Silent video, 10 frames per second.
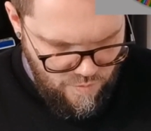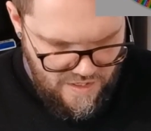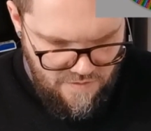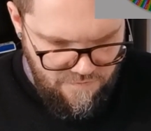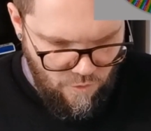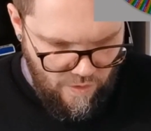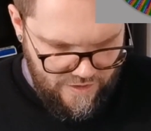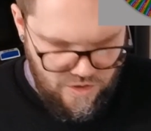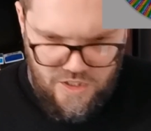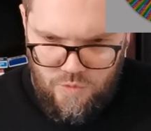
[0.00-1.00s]
I
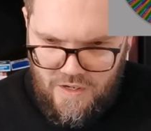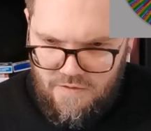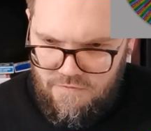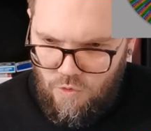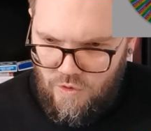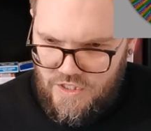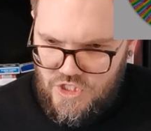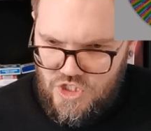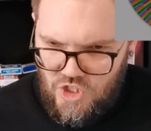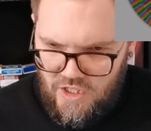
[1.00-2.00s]
think 24 is
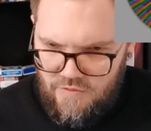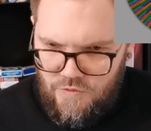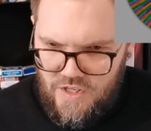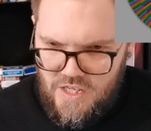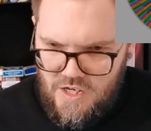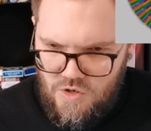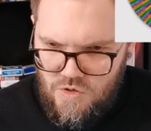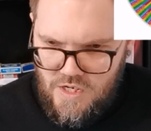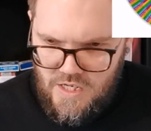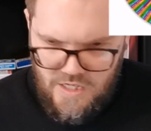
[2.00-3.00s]
solid for
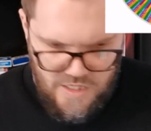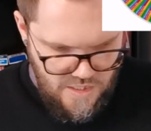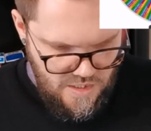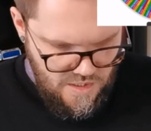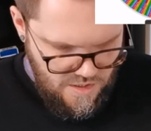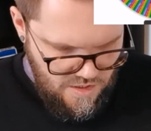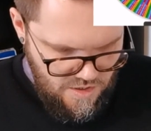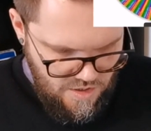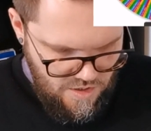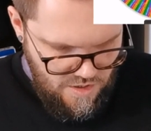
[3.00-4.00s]
Io.
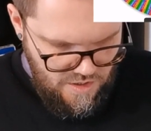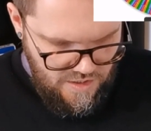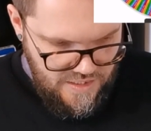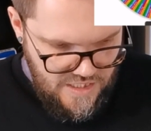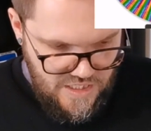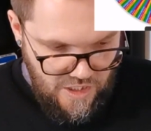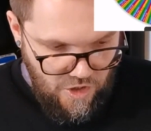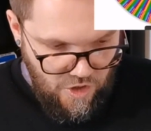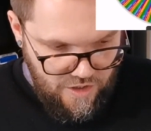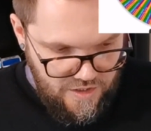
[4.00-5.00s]
This is a
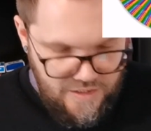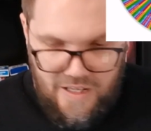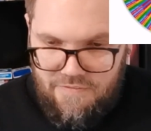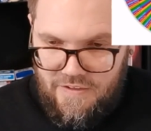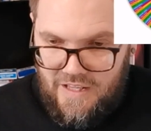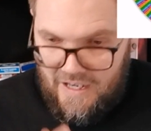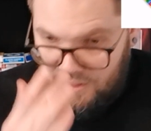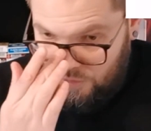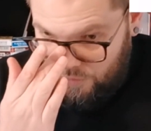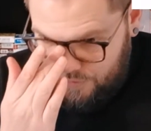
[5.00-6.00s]
lot tougher than I
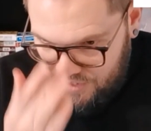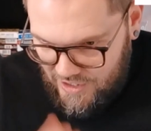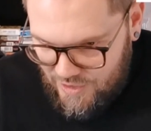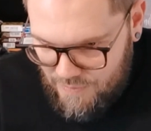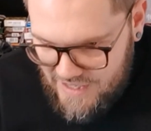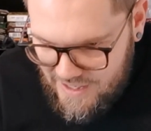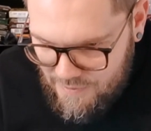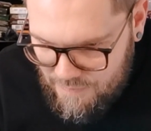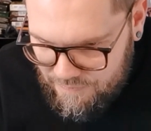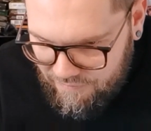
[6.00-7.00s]
thought it was going to
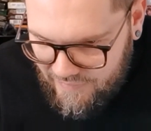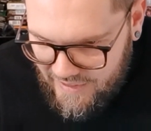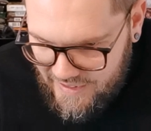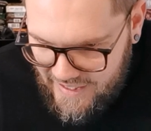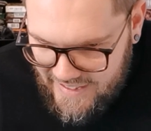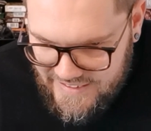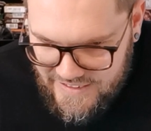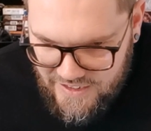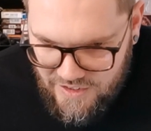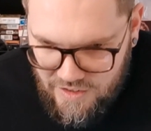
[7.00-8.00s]
be.
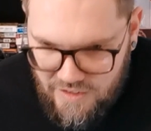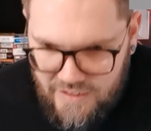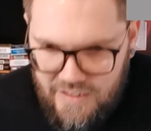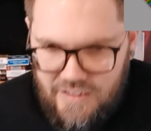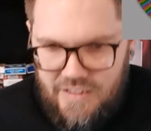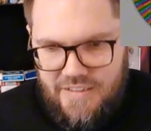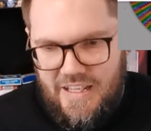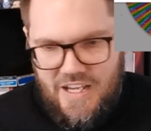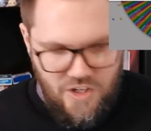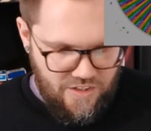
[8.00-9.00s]
Next,
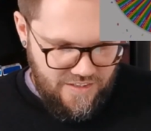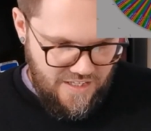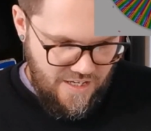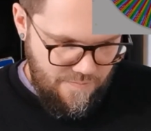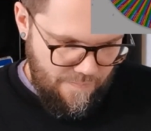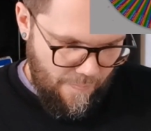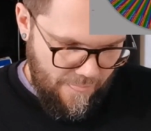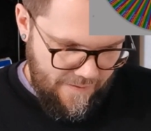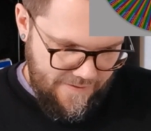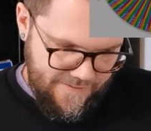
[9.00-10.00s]
Tay Conti.
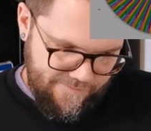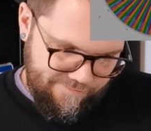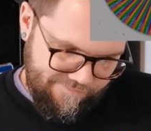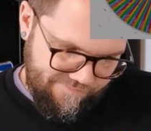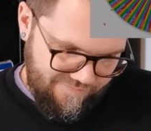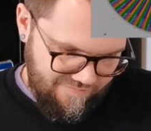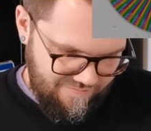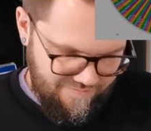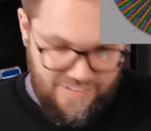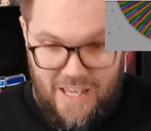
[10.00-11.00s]

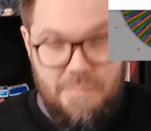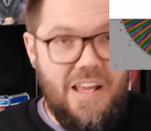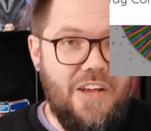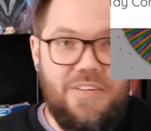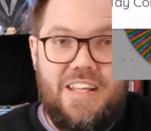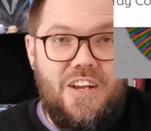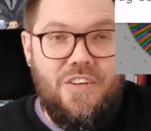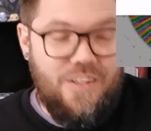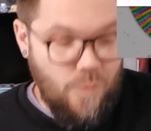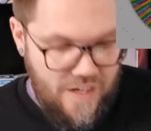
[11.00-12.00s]
Tay Mello, Tay
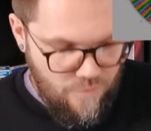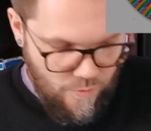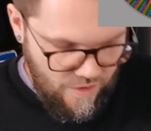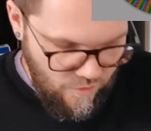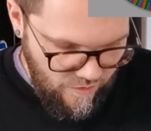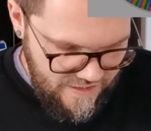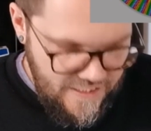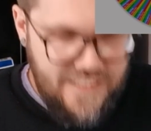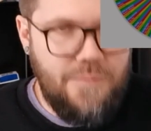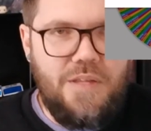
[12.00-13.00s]
Conti, whatever you want to call it.
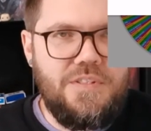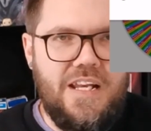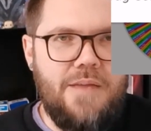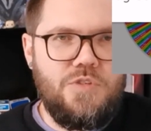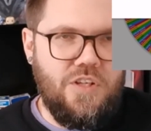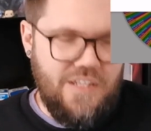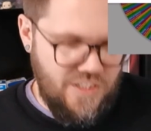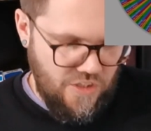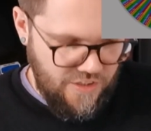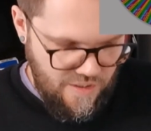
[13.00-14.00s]
Sometimes the names on here
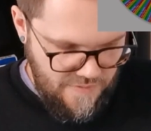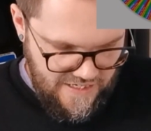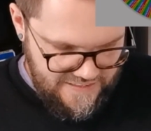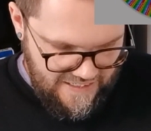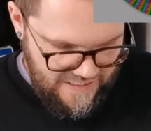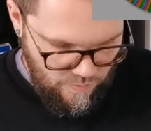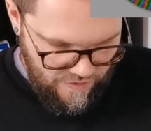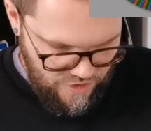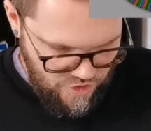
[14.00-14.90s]
is not going to be exactly what